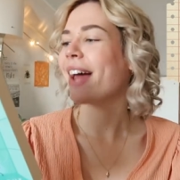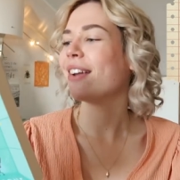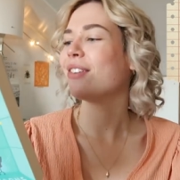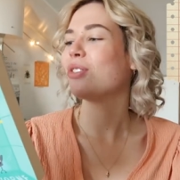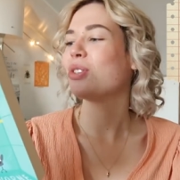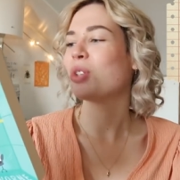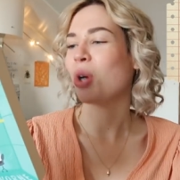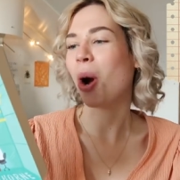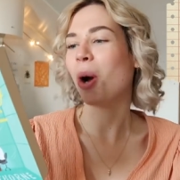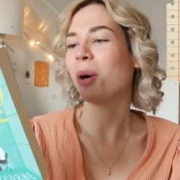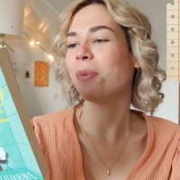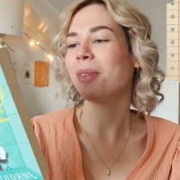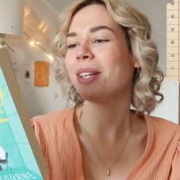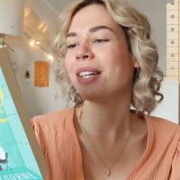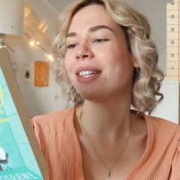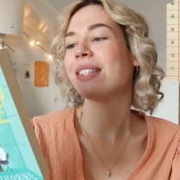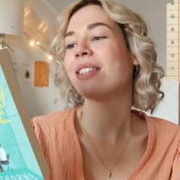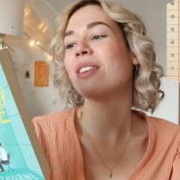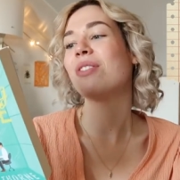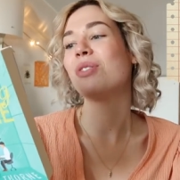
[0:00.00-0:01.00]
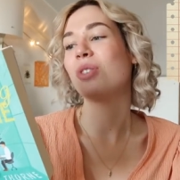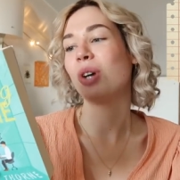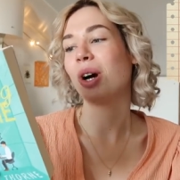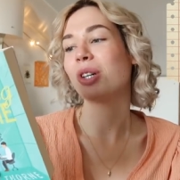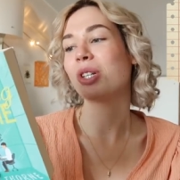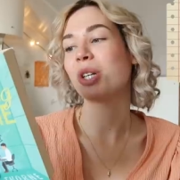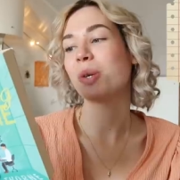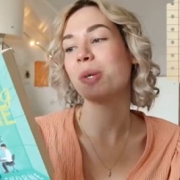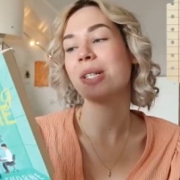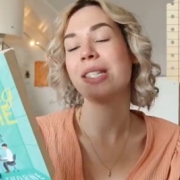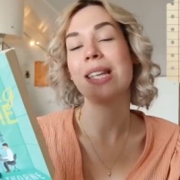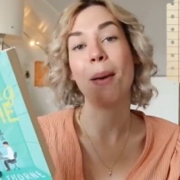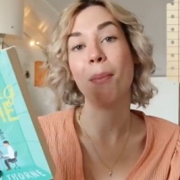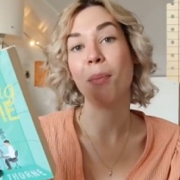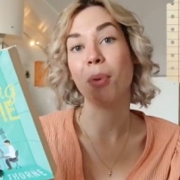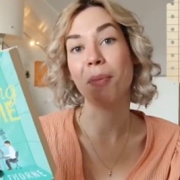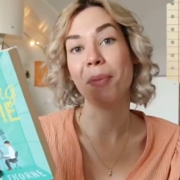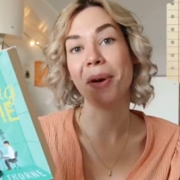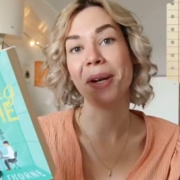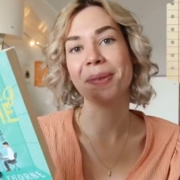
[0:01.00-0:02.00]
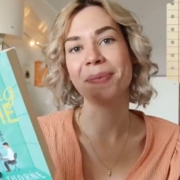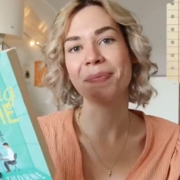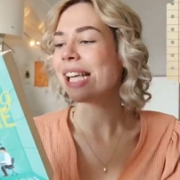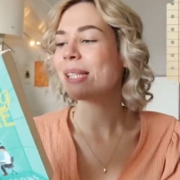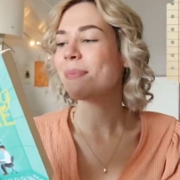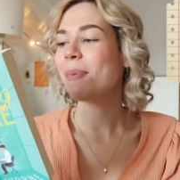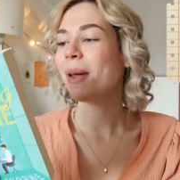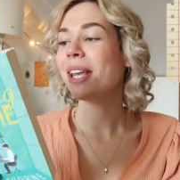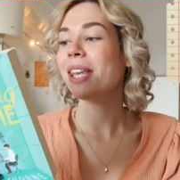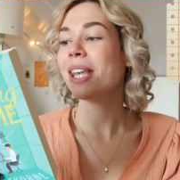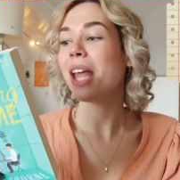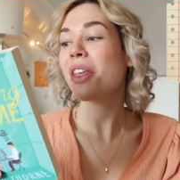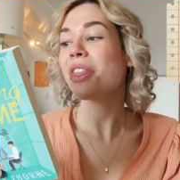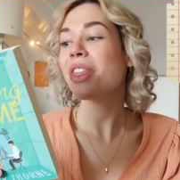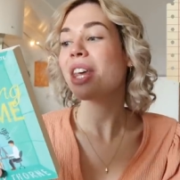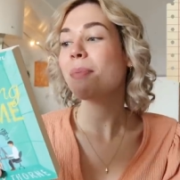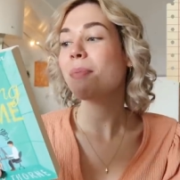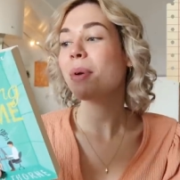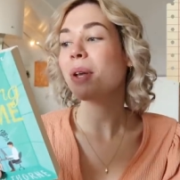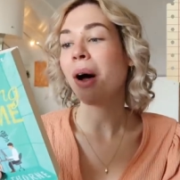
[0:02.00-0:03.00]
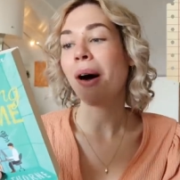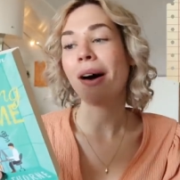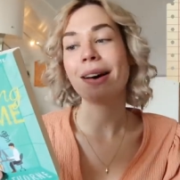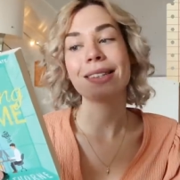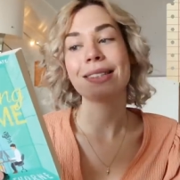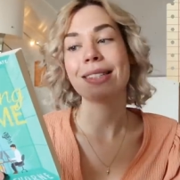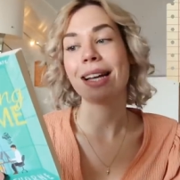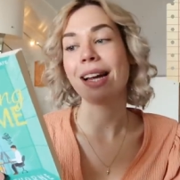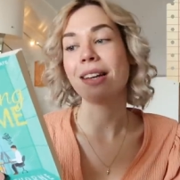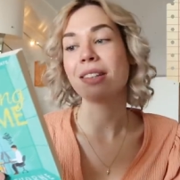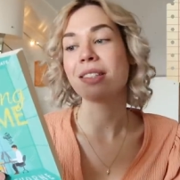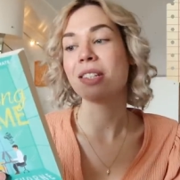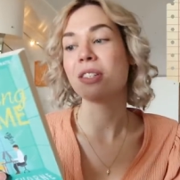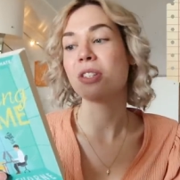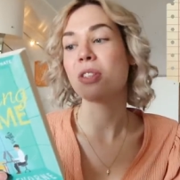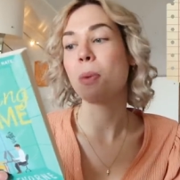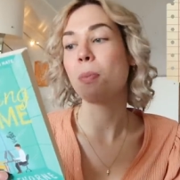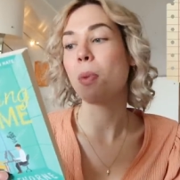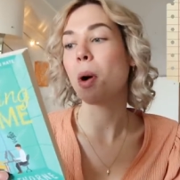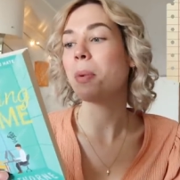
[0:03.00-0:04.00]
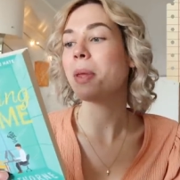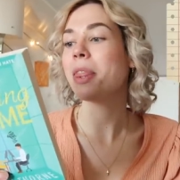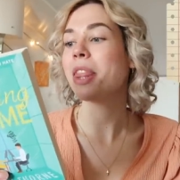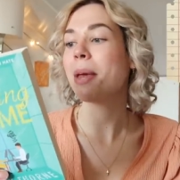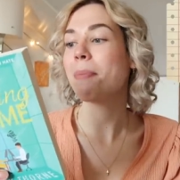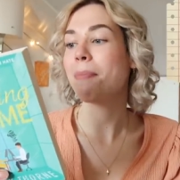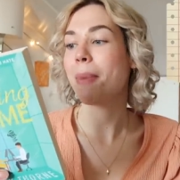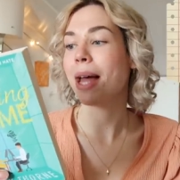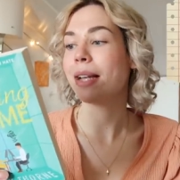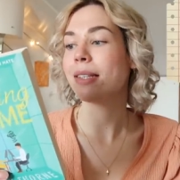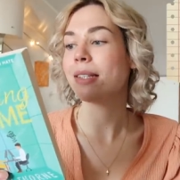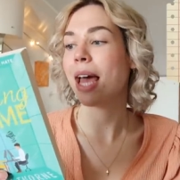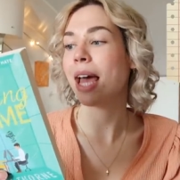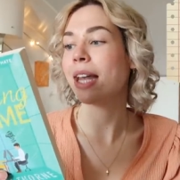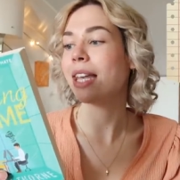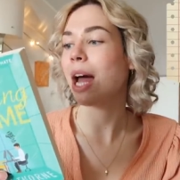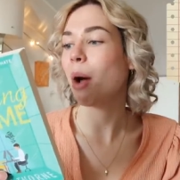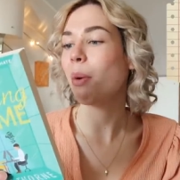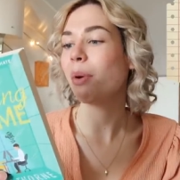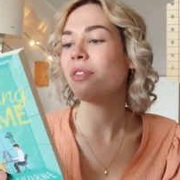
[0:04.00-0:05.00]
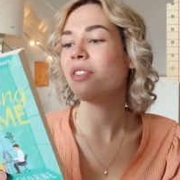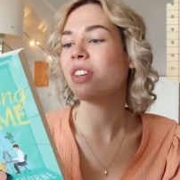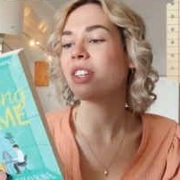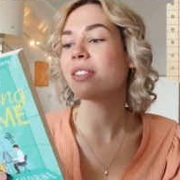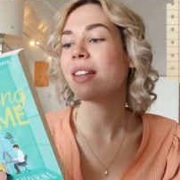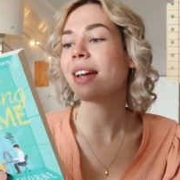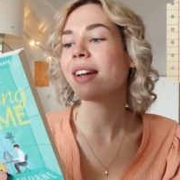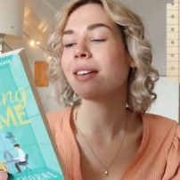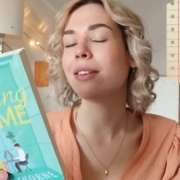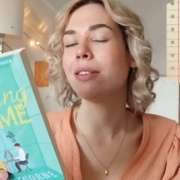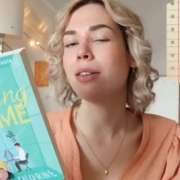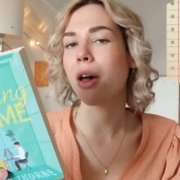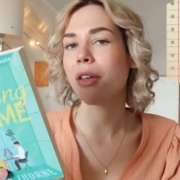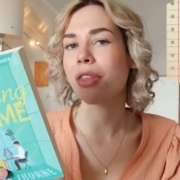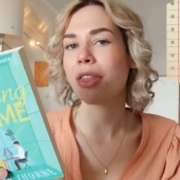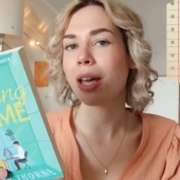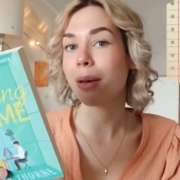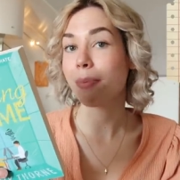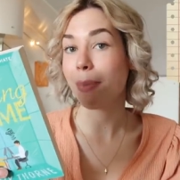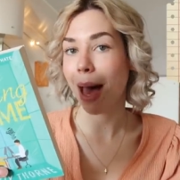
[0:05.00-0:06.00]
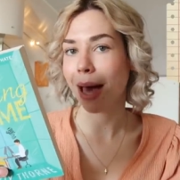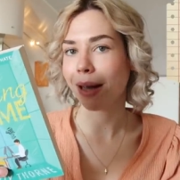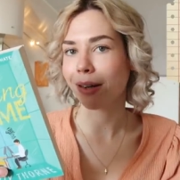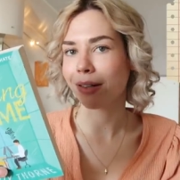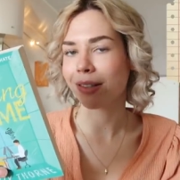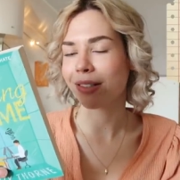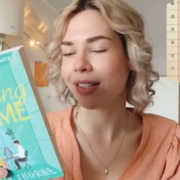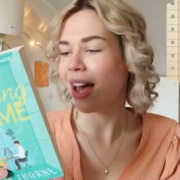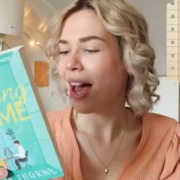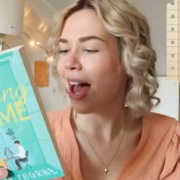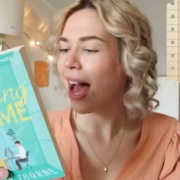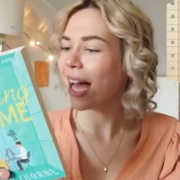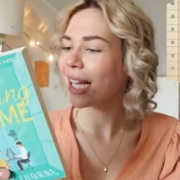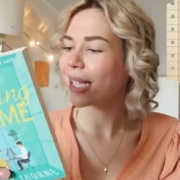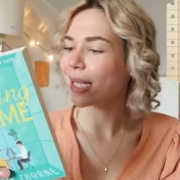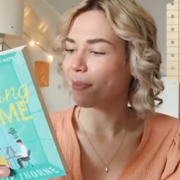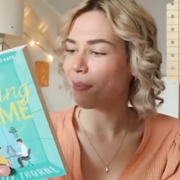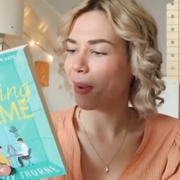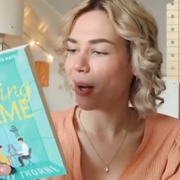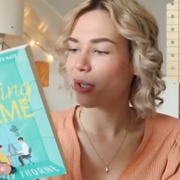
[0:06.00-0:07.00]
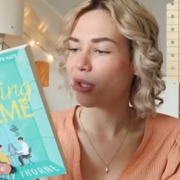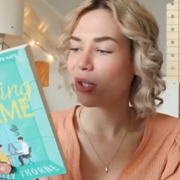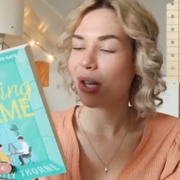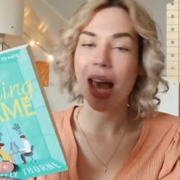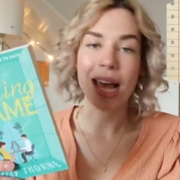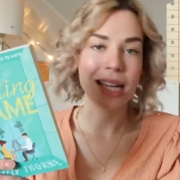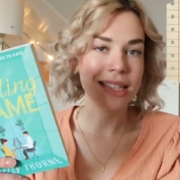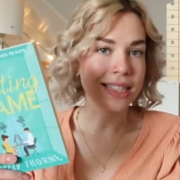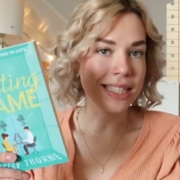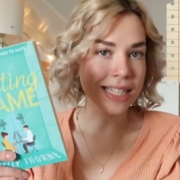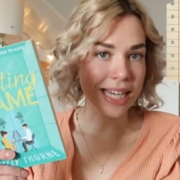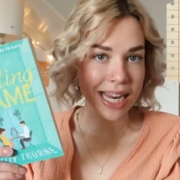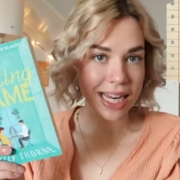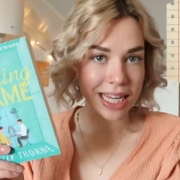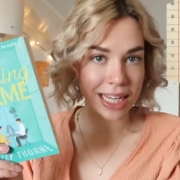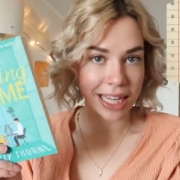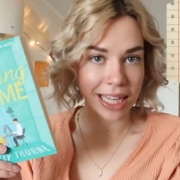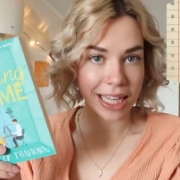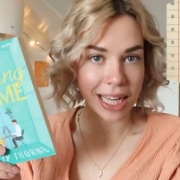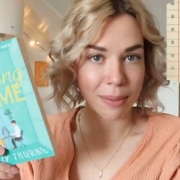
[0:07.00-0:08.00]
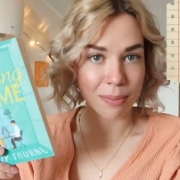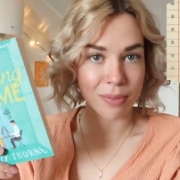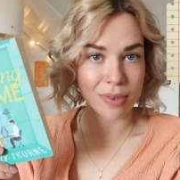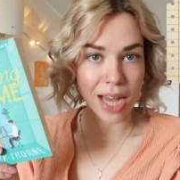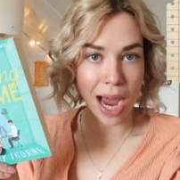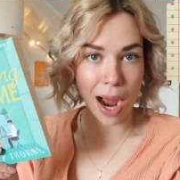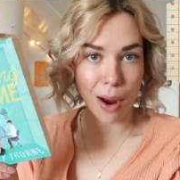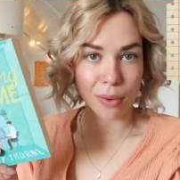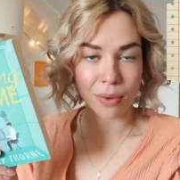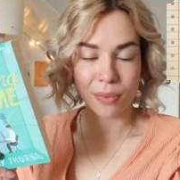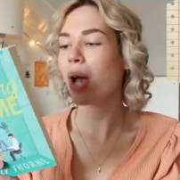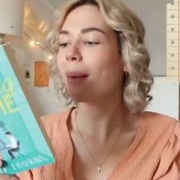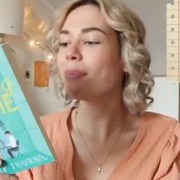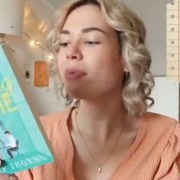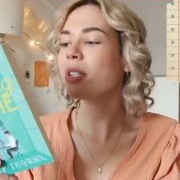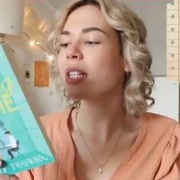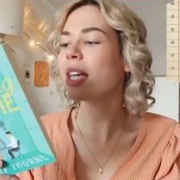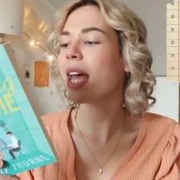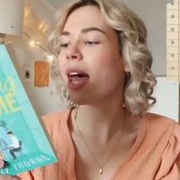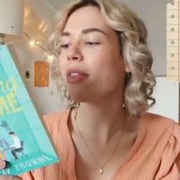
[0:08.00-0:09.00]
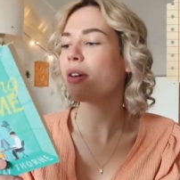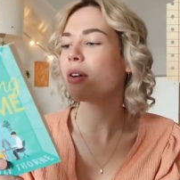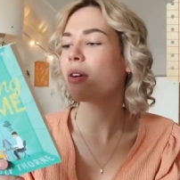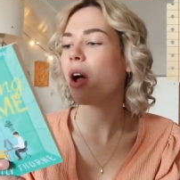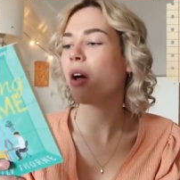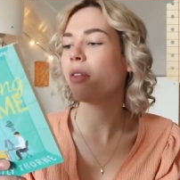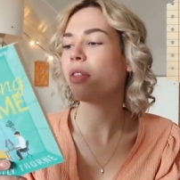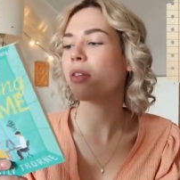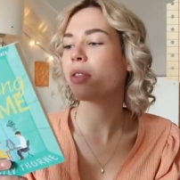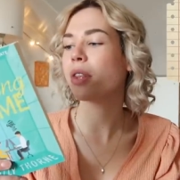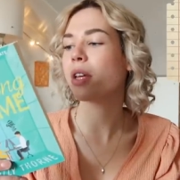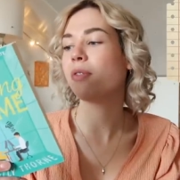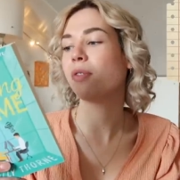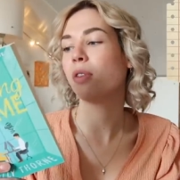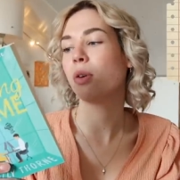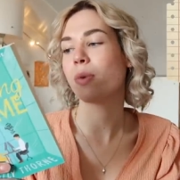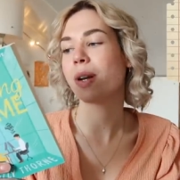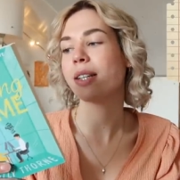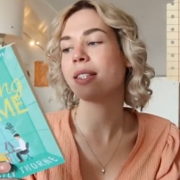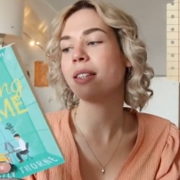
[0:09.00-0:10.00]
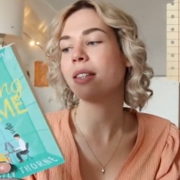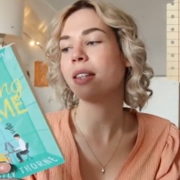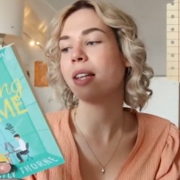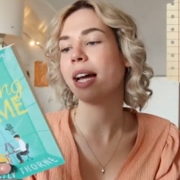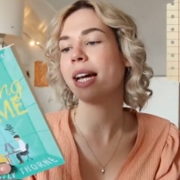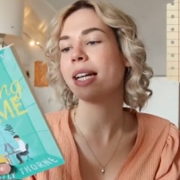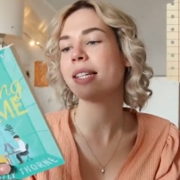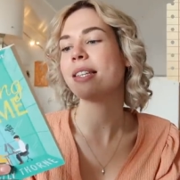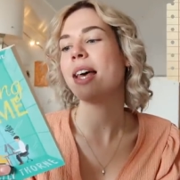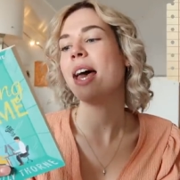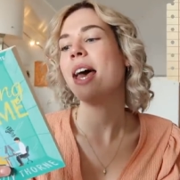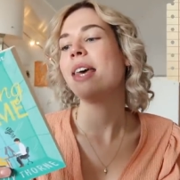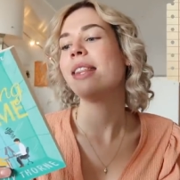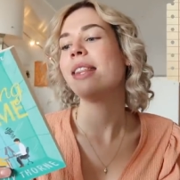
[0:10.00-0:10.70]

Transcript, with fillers: and charmless Joshua Templeman. He's been nothing but hostile since the moment they met, and now it feels like nothing matters as much as taking him down. Trapped together under the fluorescent lights,